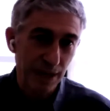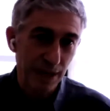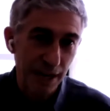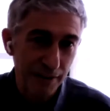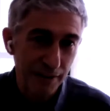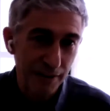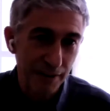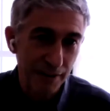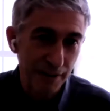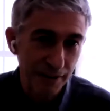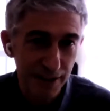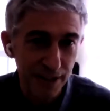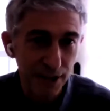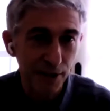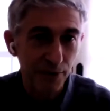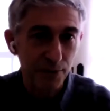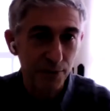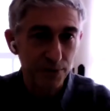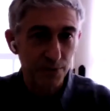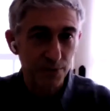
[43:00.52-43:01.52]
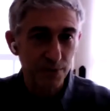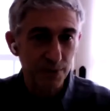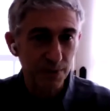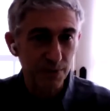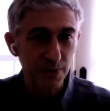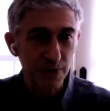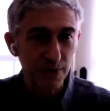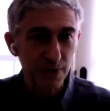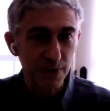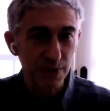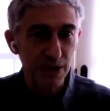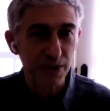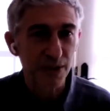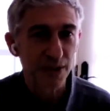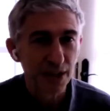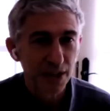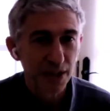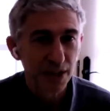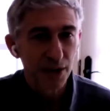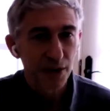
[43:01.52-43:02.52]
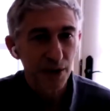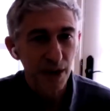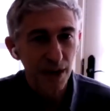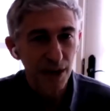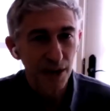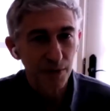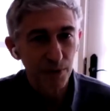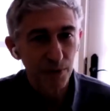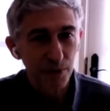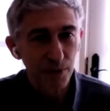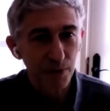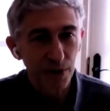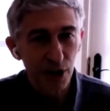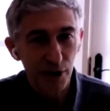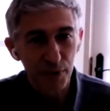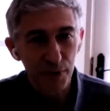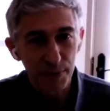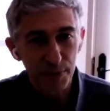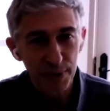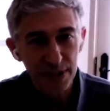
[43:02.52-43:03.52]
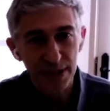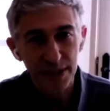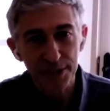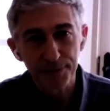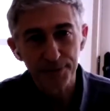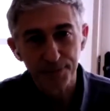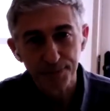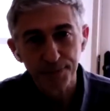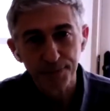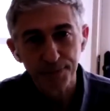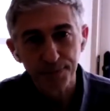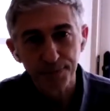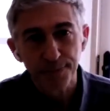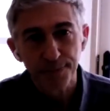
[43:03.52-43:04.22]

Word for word: we're, we're out of that you know then uh, we'll cut off the business